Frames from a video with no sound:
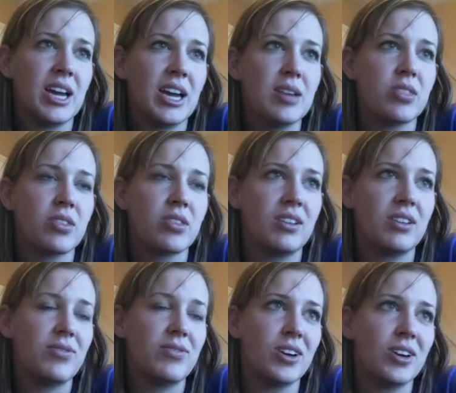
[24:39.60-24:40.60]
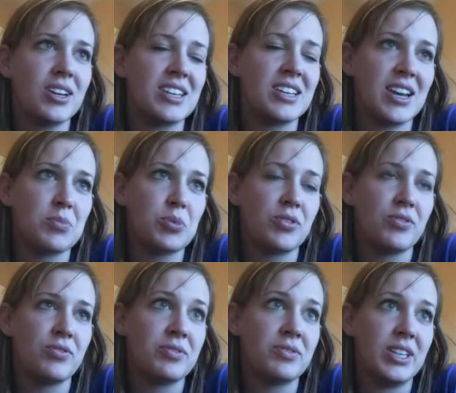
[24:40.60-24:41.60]
I put 34, and Tanner put
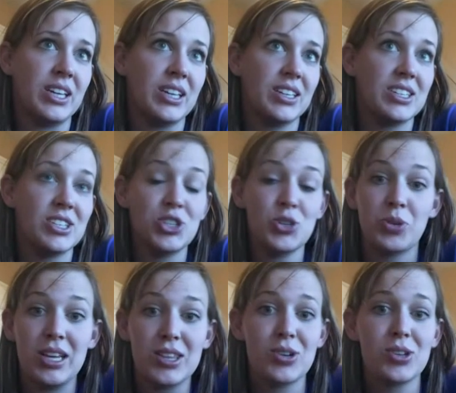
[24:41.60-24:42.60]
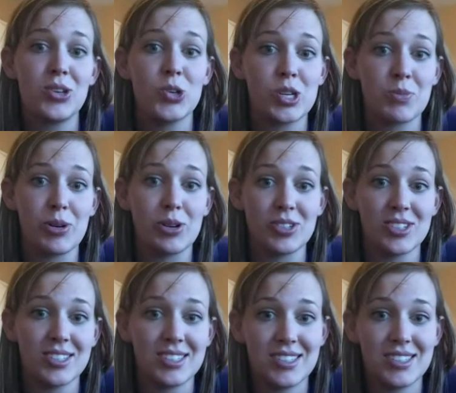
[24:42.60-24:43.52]
50. Did you put either of those numbers?